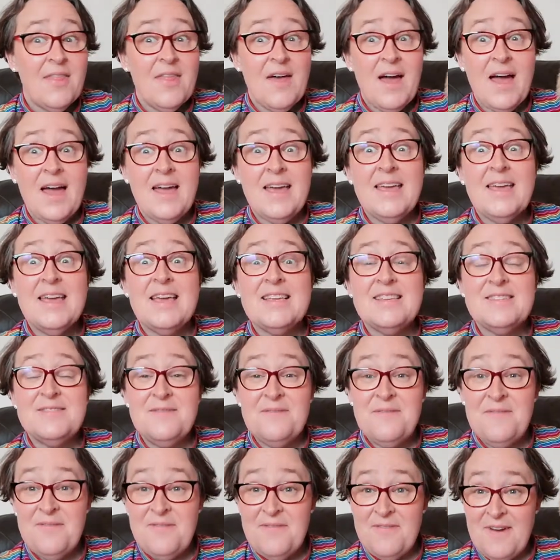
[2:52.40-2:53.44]
That is
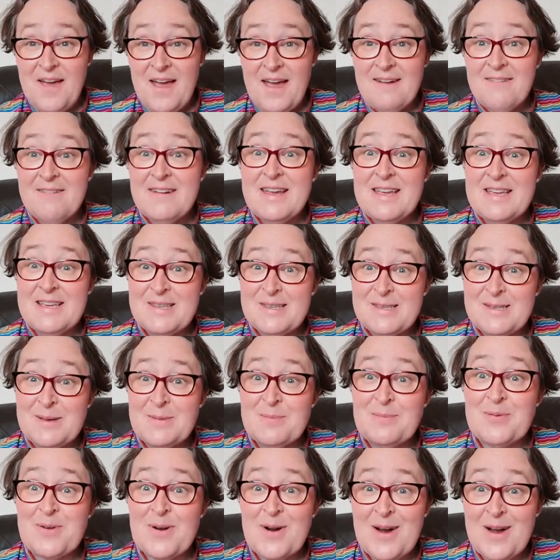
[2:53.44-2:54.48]
very
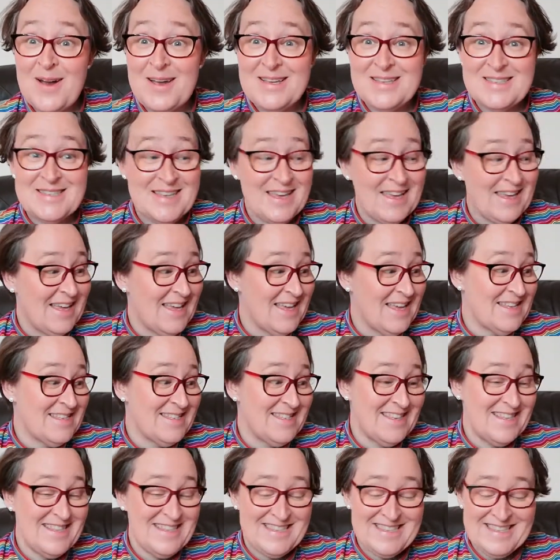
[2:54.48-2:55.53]
surprising,
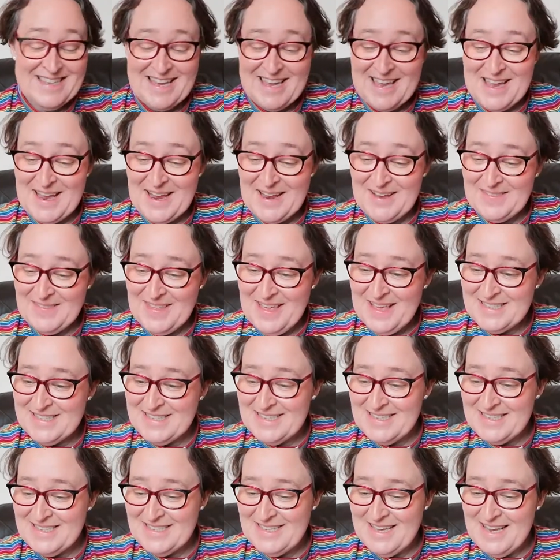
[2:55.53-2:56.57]
isn't it?
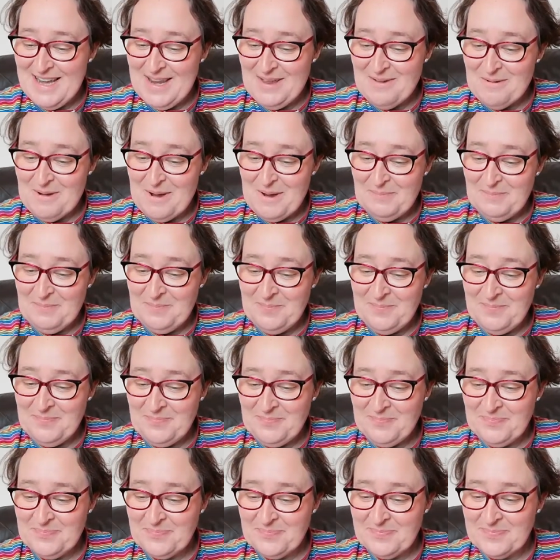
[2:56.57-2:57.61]
That's a silly one.
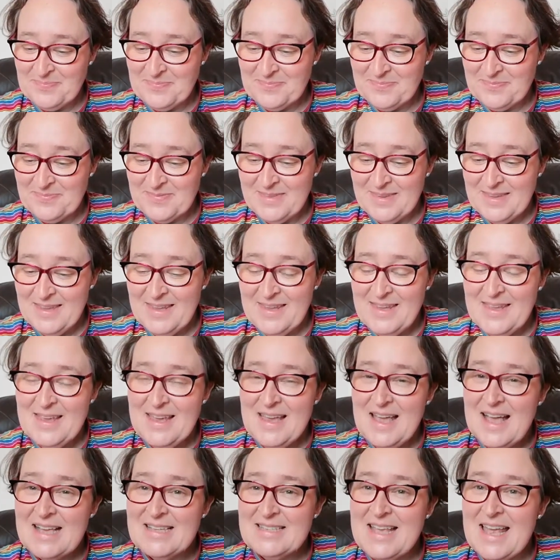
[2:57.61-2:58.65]

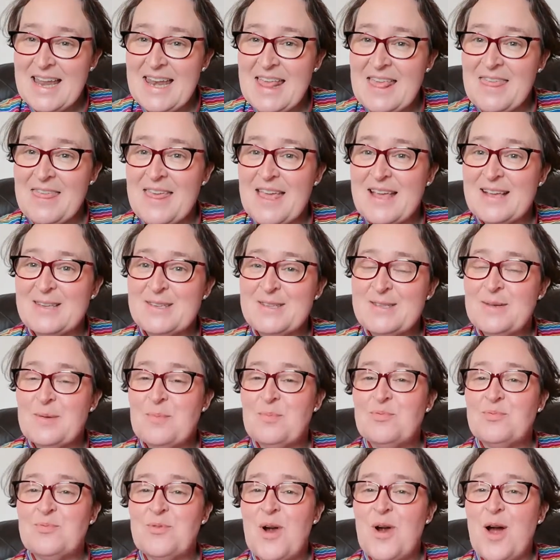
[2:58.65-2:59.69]
Has anything
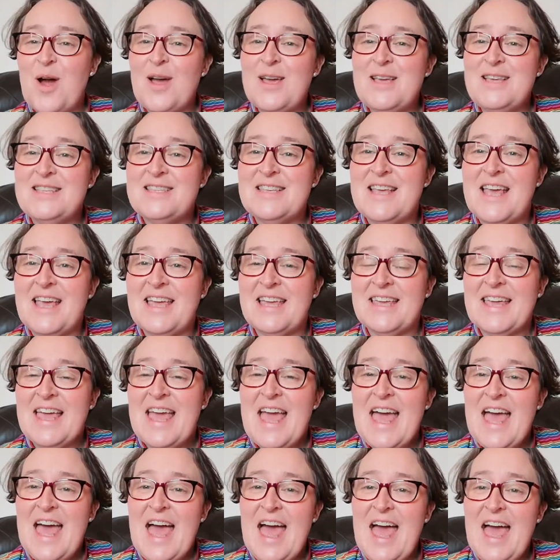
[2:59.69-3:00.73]
surprising
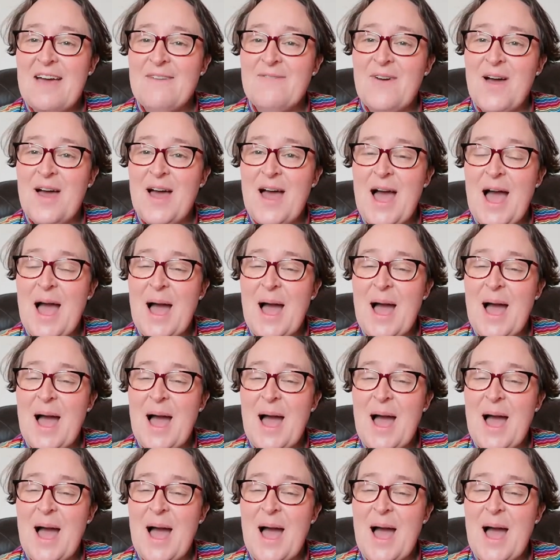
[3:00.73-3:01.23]
ever